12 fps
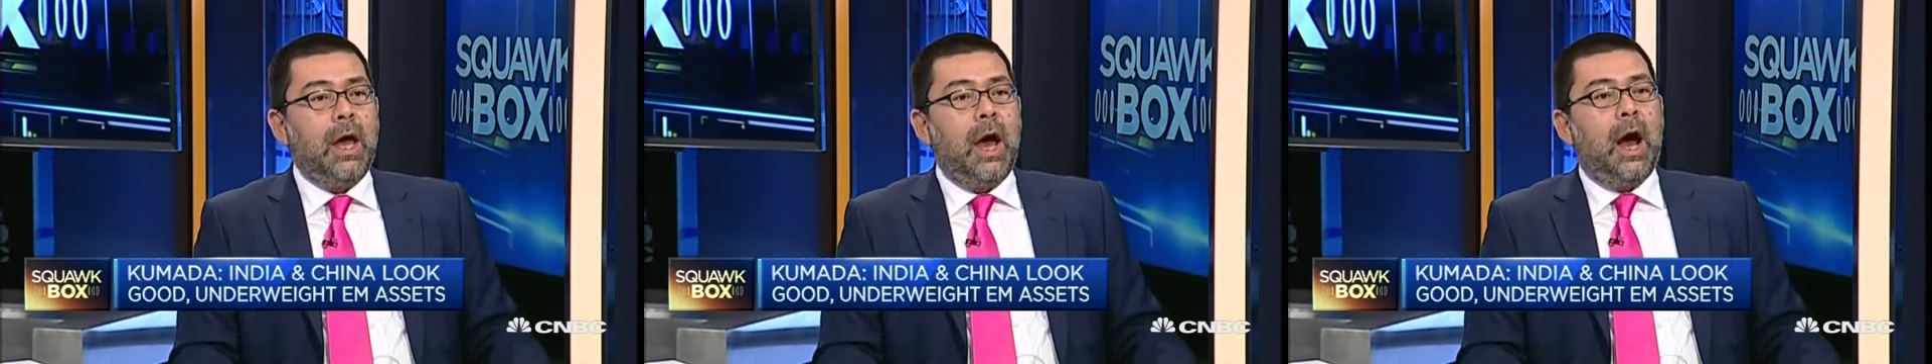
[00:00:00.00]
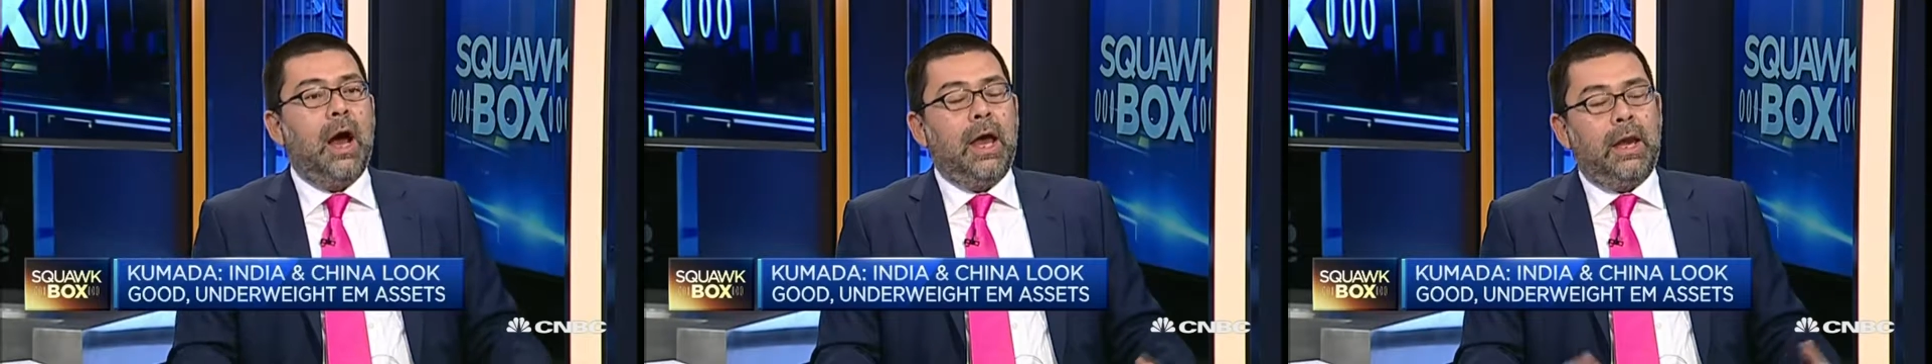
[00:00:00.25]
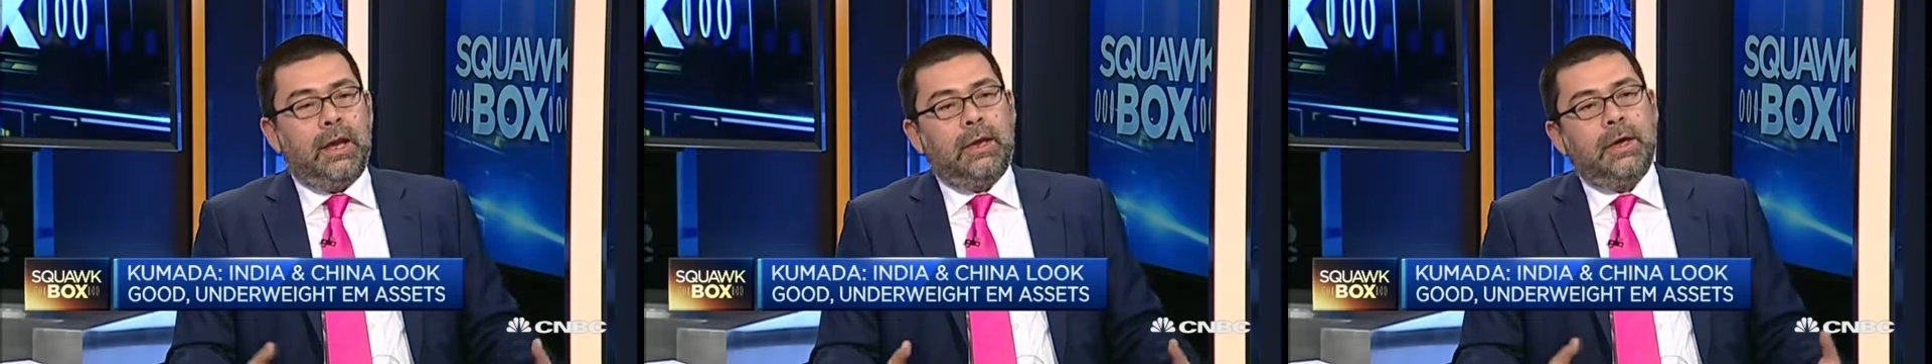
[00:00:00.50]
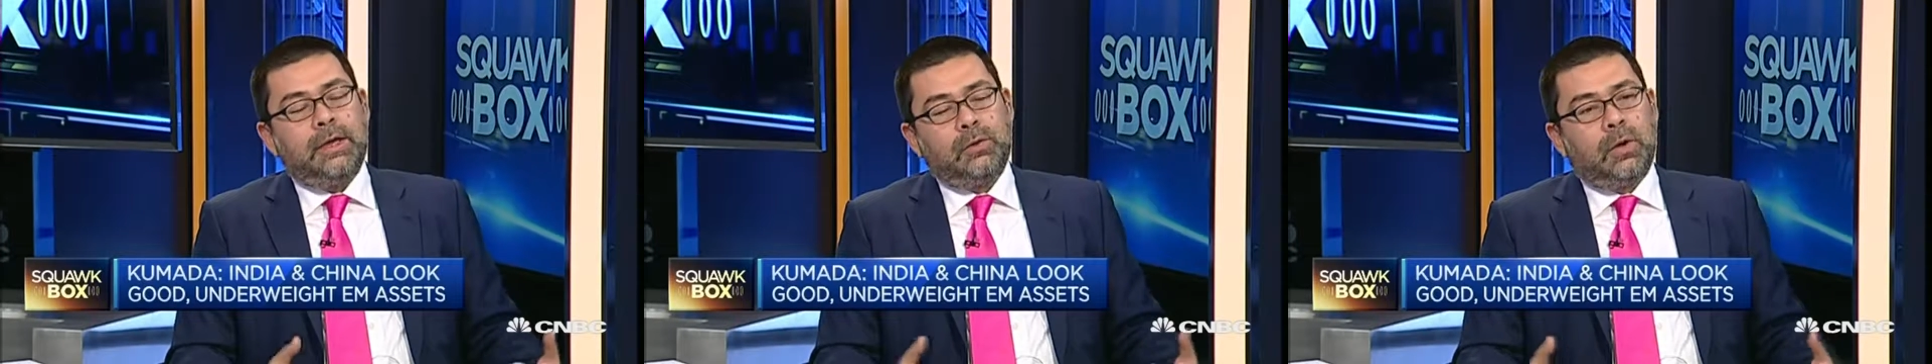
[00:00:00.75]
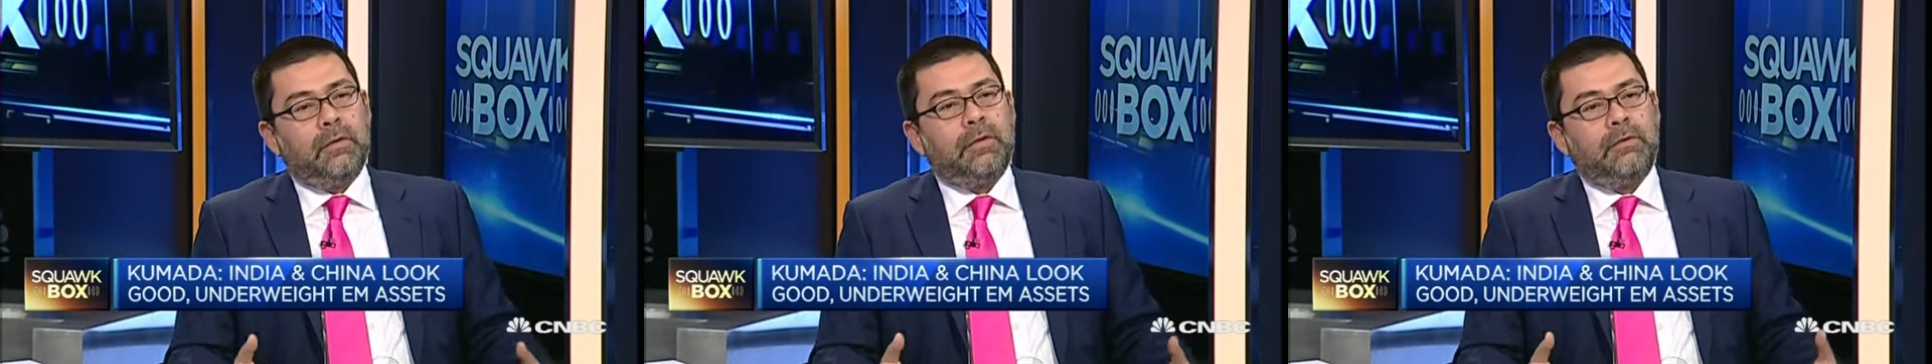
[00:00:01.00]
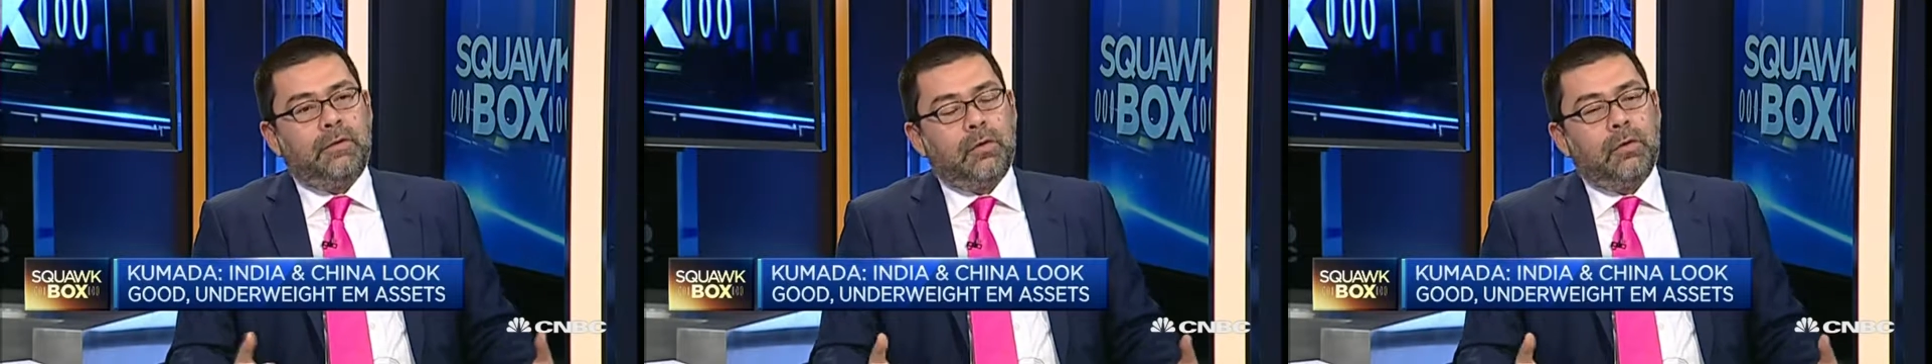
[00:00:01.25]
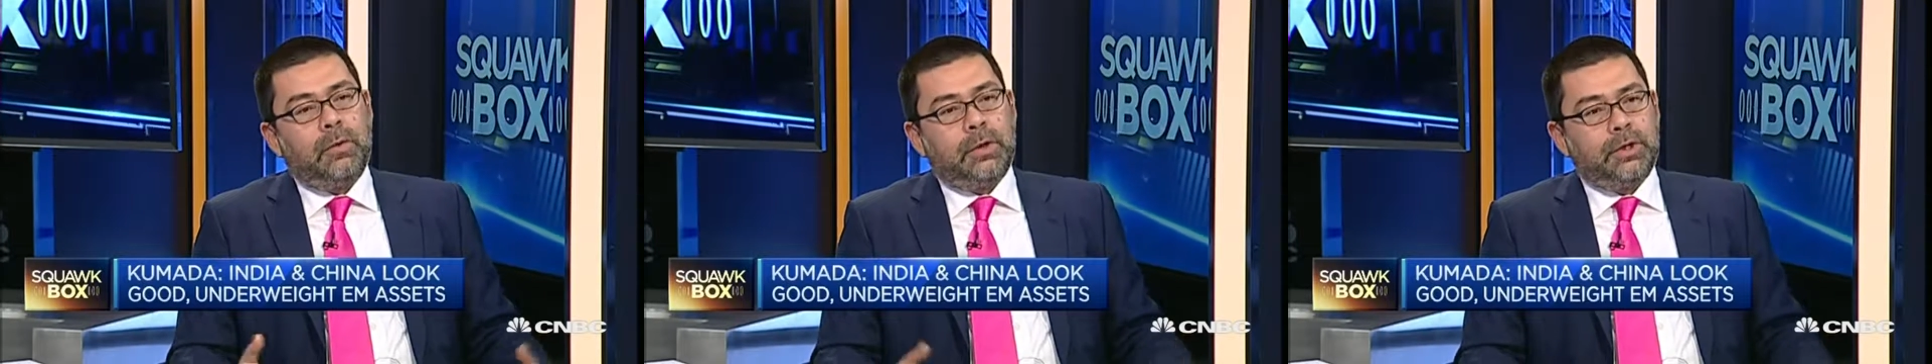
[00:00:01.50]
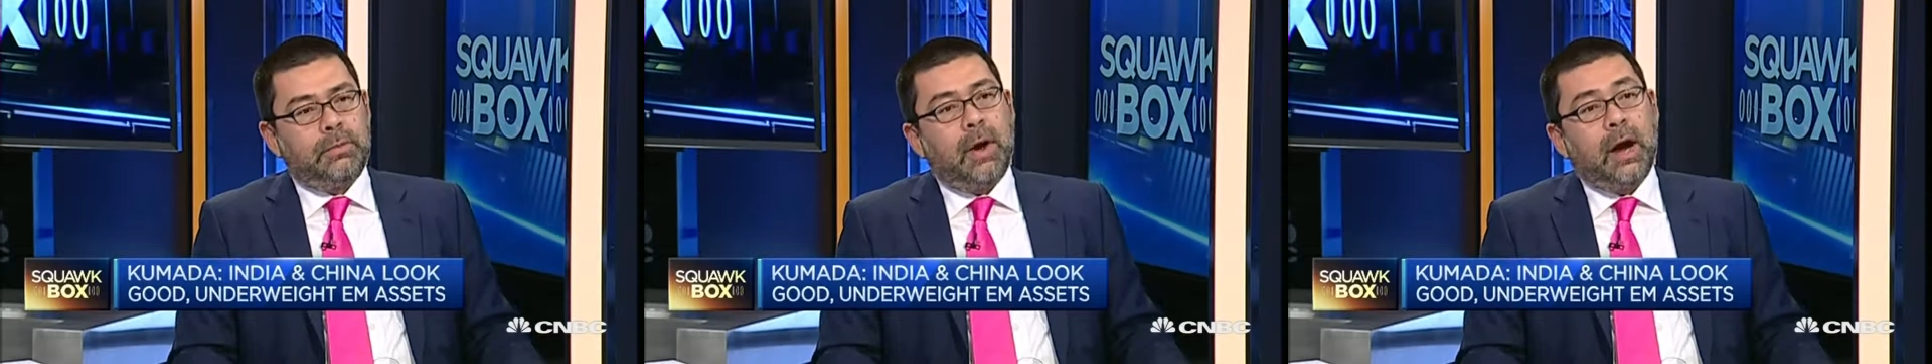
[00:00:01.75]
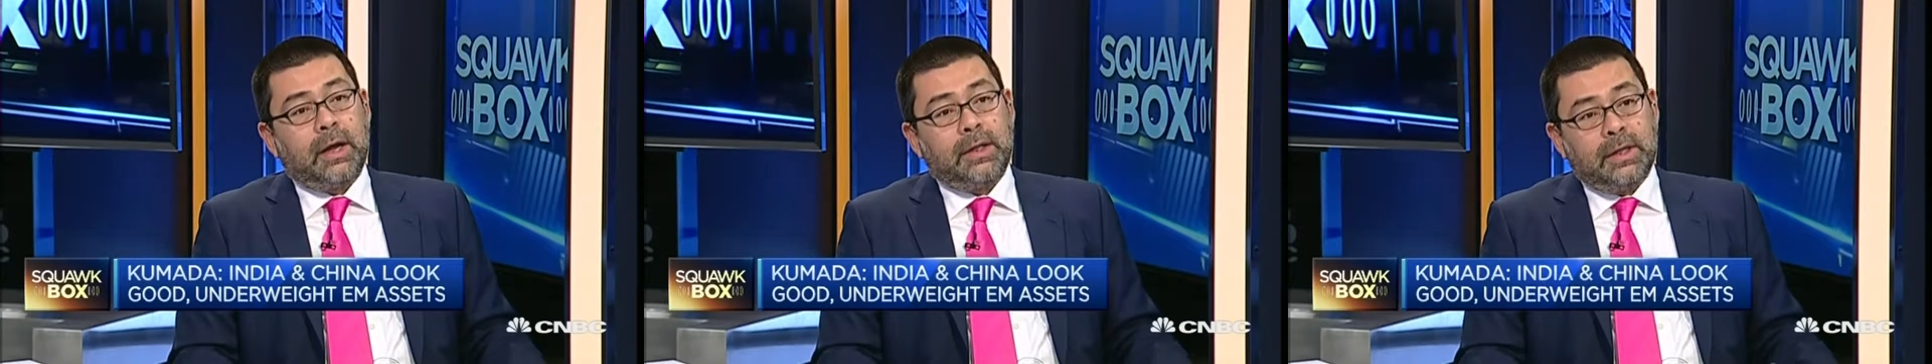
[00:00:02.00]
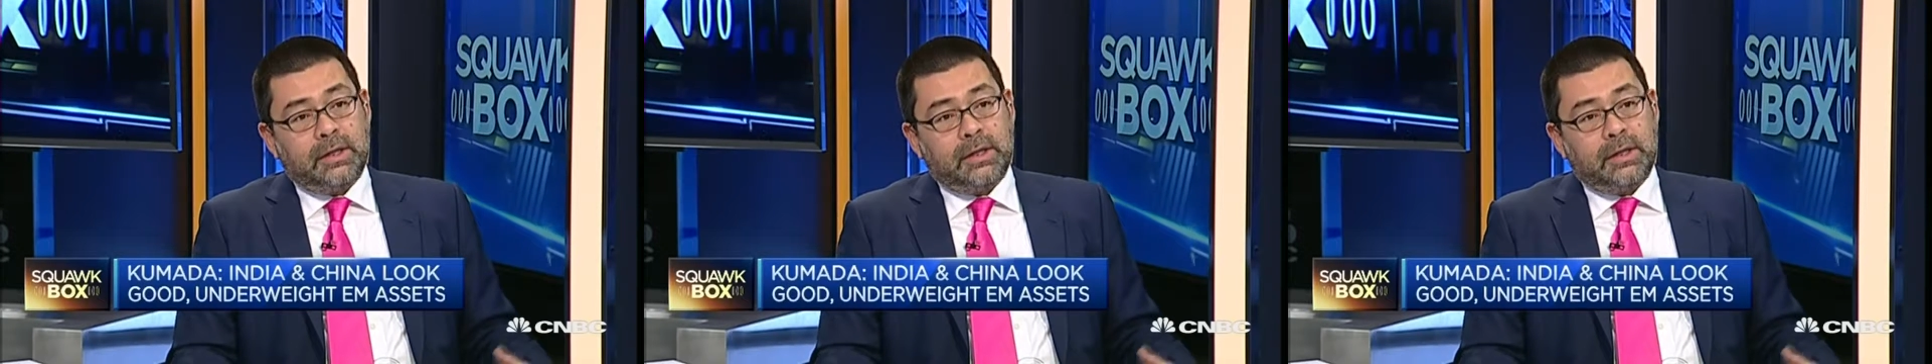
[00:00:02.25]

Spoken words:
and India is one of the few emerging markets